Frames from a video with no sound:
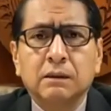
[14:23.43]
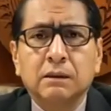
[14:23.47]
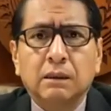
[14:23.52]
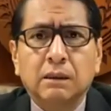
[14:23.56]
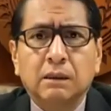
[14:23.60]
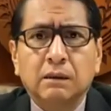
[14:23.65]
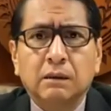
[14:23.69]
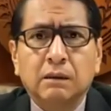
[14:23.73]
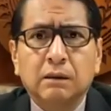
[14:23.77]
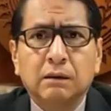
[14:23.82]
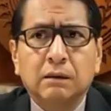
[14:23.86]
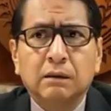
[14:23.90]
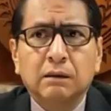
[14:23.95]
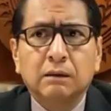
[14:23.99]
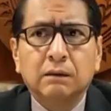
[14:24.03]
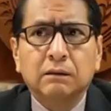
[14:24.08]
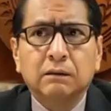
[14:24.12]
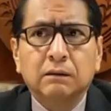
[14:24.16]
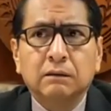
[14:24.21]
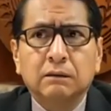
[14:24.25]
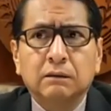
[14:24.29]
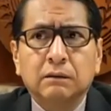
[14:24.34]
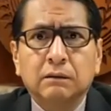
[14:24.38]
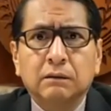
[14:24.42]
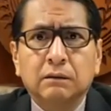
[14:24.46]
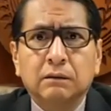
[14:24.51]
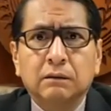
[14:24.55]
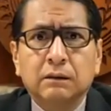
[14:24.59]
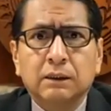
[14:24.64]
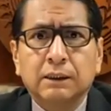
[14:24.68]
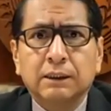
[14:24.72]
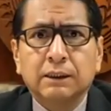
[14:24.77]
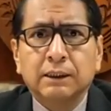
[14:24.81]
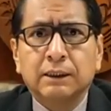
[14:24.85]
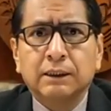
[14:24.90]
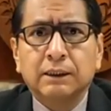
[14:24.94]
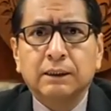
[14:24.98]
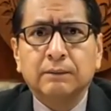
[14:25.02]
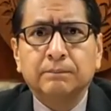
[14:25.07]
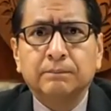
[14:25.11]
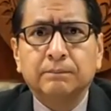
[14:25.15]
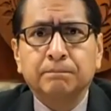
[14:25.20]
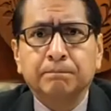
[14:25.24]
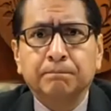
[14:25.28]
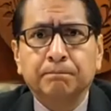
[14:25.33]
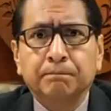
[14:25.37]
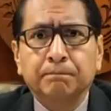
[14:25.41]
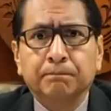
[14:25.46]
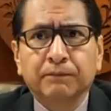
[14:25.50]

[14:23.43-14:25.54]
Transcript: our um,